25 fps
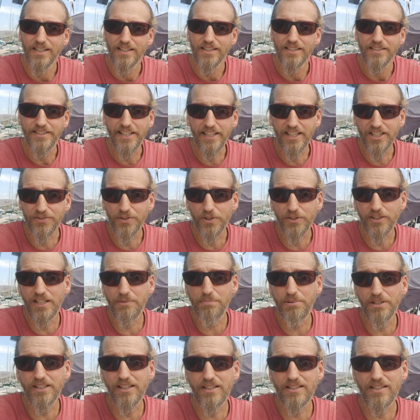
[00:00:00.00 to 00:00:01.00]
thanks for
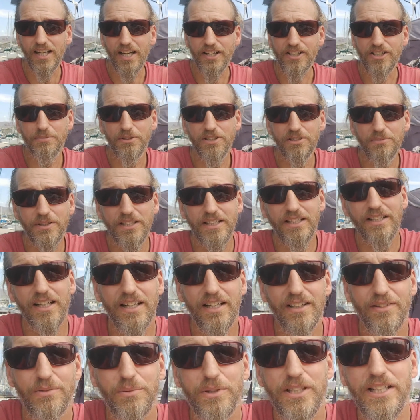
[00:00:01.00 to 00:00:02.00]
keeping in touch with me.
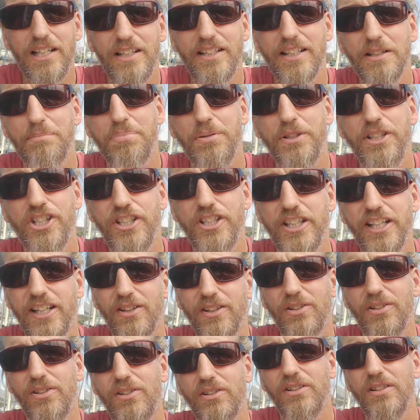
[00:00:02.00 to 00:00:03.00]
I really appreciate
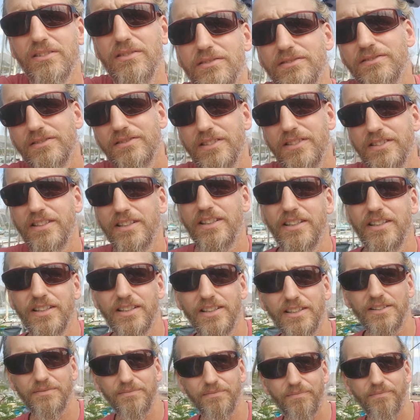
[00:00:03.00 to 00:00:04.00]
all
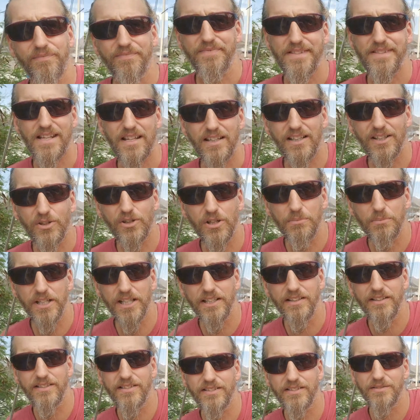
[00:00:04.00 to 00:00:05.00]
the uh,
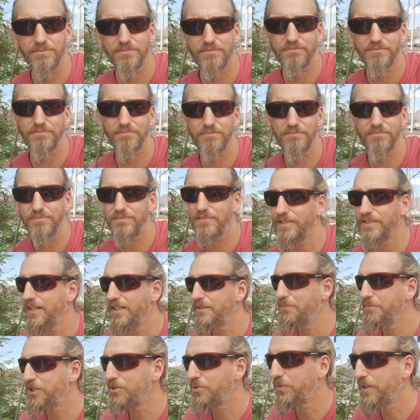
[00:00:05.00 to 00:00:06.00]
comments
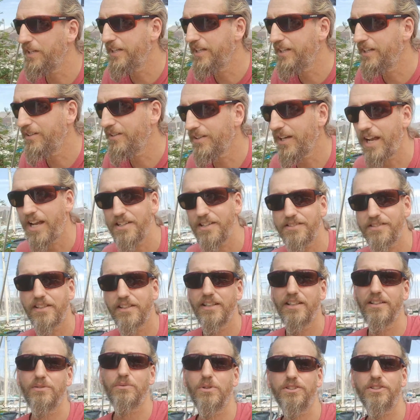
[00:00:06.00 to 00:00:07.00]
in between
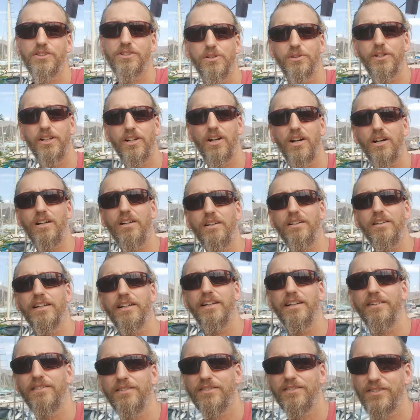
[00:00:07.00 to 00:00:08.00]
asking what's going on
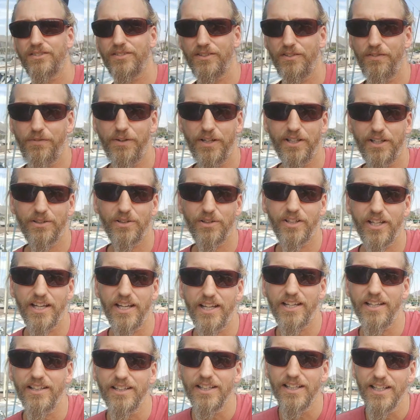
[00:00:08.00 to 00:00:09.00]
and if we are
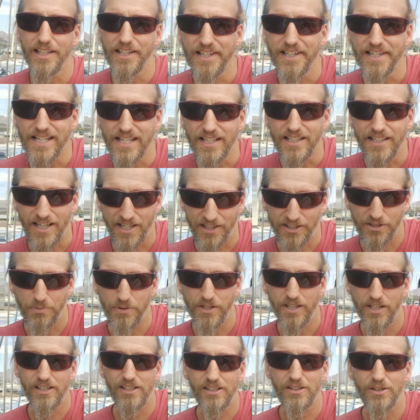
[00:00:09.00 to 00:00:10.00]
okay. Yes,
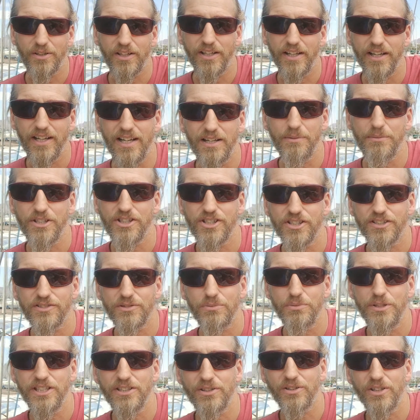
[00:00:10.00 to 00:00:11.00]
we are okay. We're
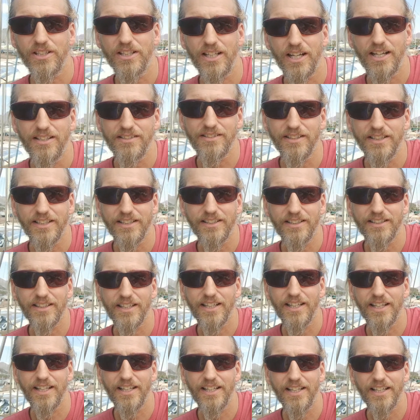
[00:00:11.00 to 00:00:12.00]
just reorganizing,
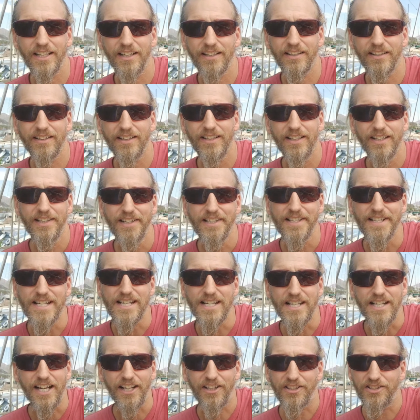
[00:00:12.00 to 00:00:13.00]
and
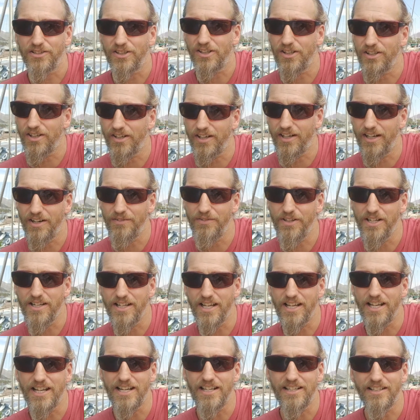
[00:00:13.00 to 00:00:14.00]
it's not every
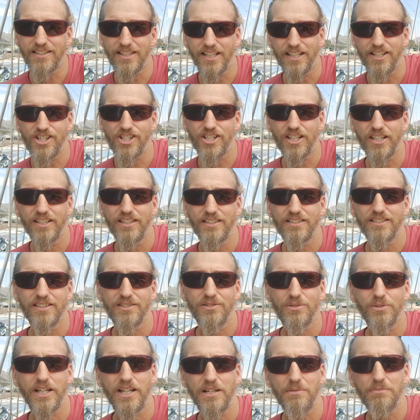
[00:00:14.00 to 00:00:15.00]
day sunshines
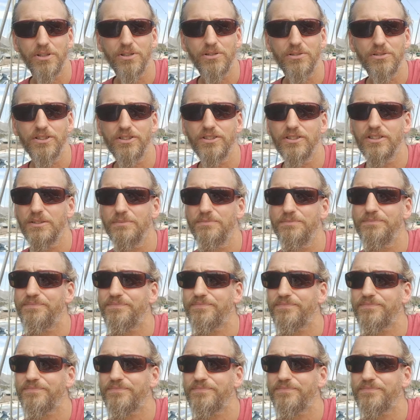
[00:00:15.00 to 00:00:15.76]
and rainbows.